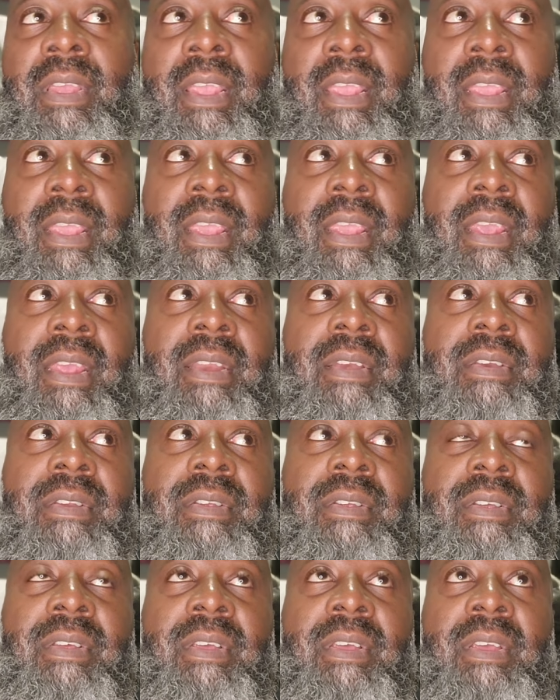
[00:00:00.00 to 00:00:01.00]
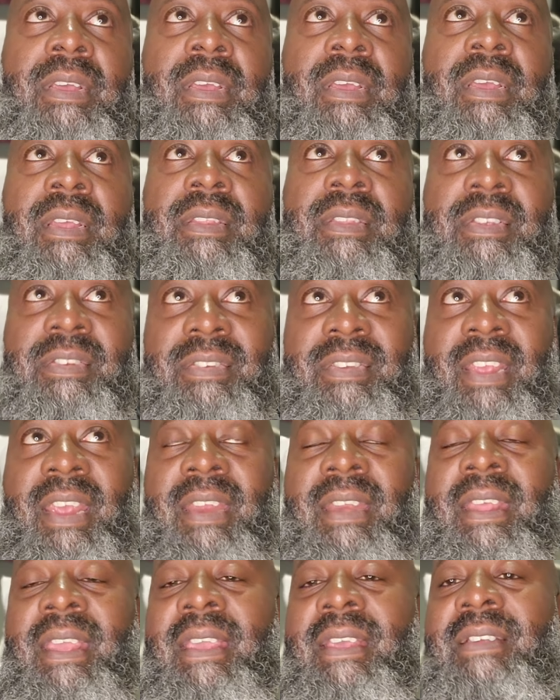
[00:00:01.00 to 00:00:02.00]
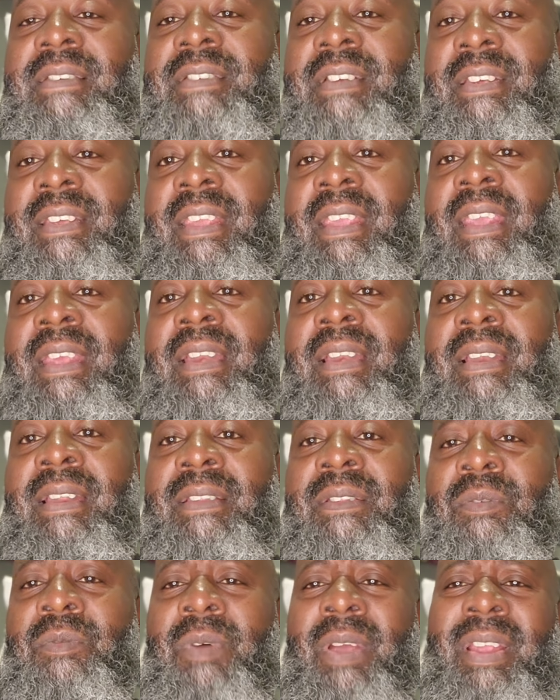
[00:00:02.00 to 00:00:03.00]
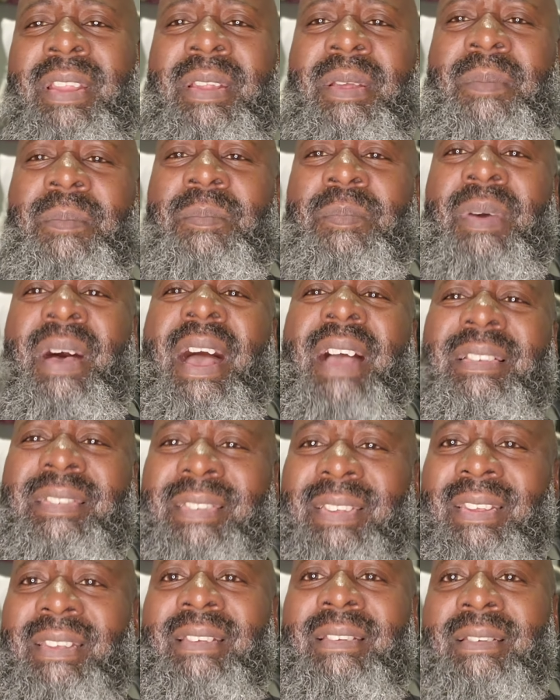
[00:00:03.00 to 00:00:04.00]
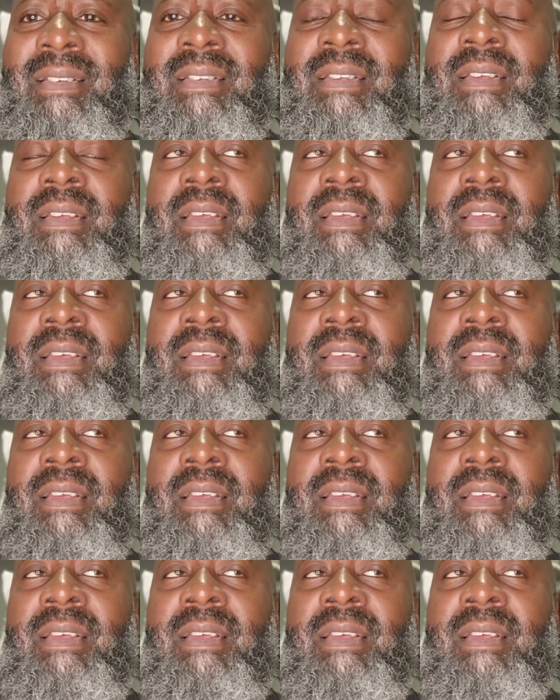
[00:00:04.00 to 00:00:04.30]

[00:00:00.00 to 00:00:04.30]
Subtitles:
And this day and age, again, the way that boxing